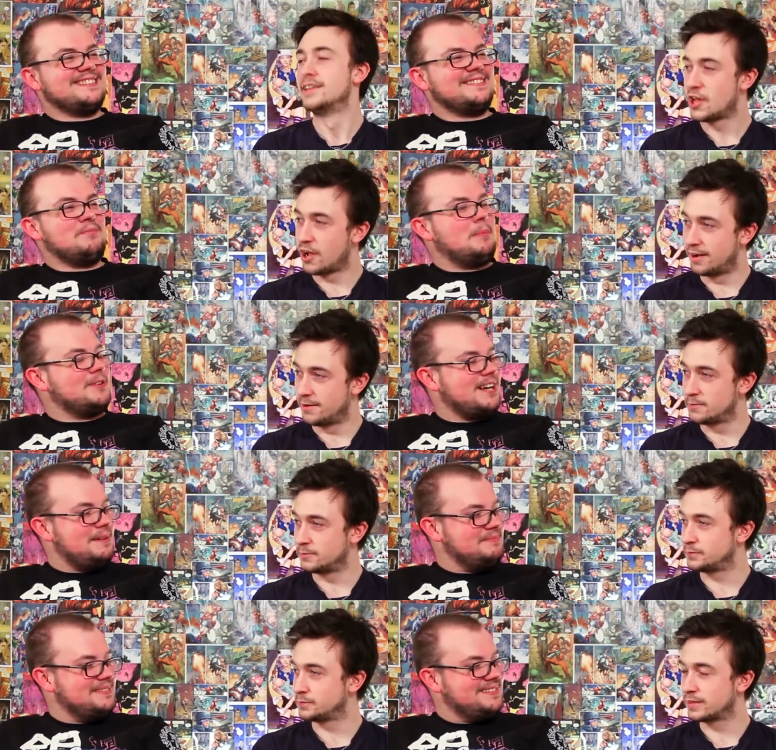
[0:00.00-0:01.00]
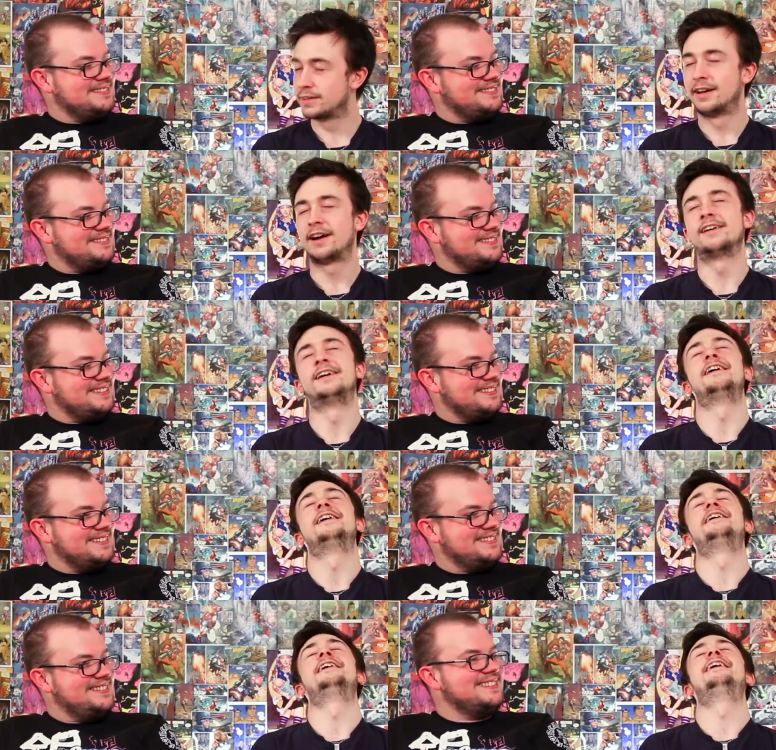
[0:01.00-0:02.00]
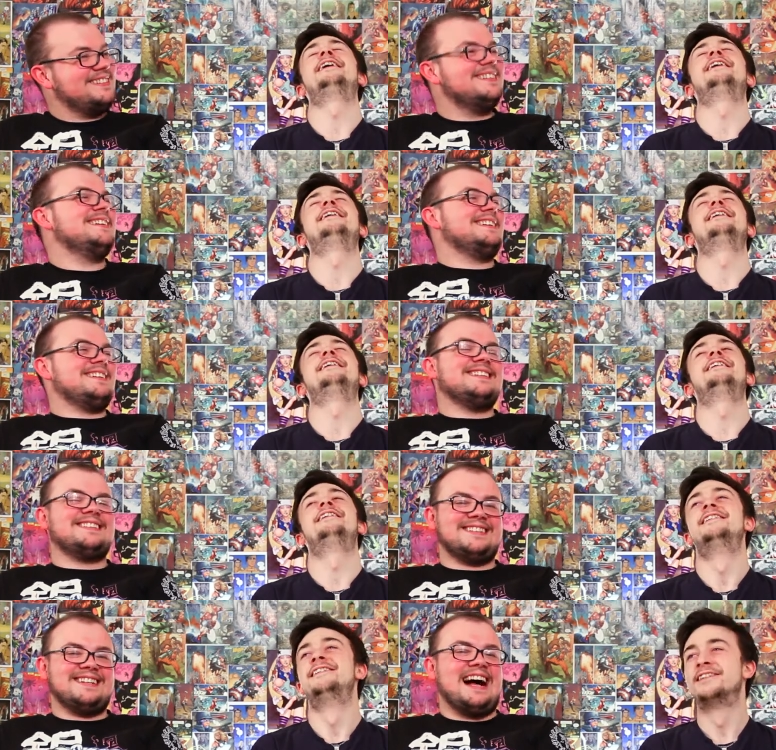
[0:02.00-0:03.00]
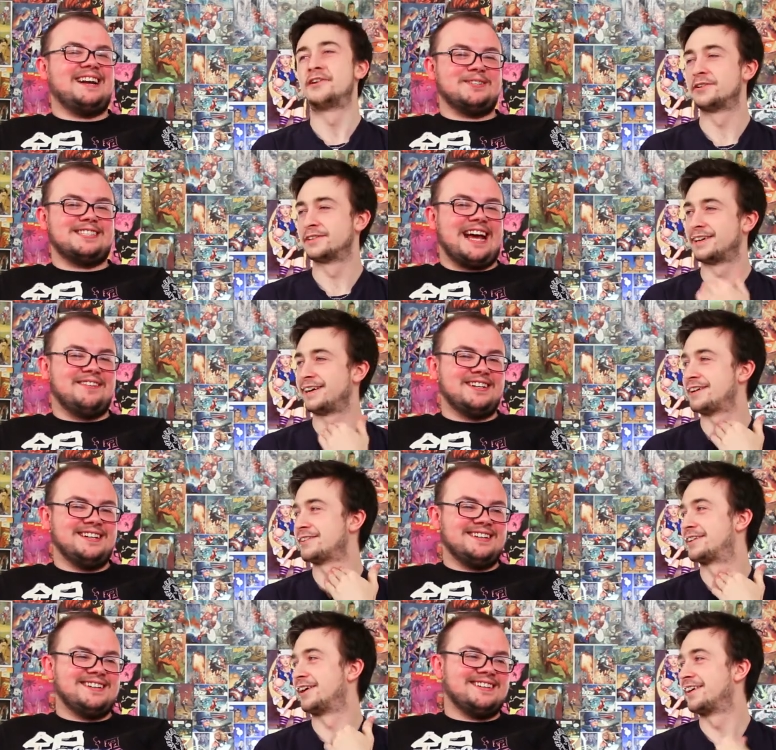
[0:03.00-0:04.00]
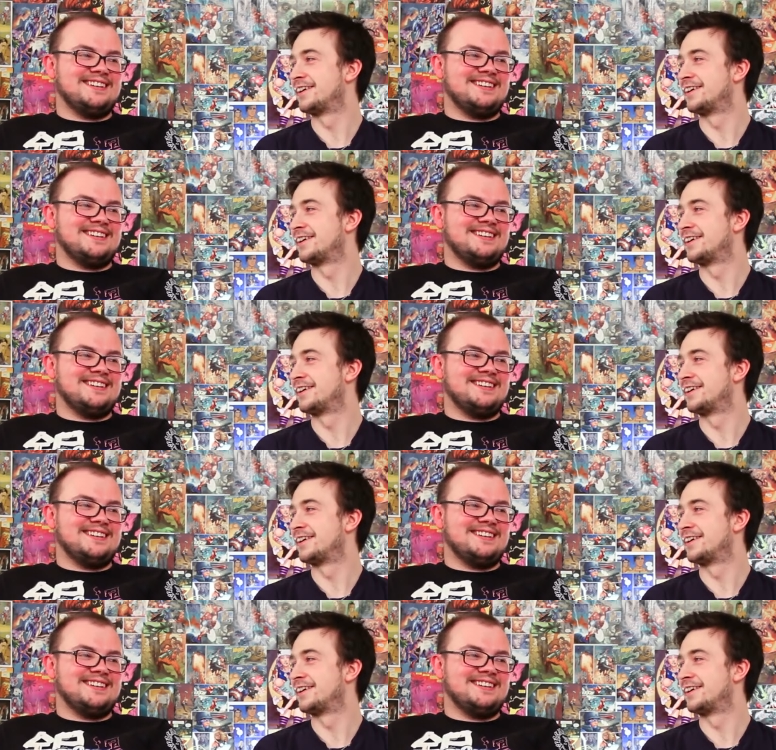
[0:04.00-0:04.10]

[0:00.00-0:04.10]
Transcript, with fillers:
Speaker 1: One um, more time. Oh. And all together? Go.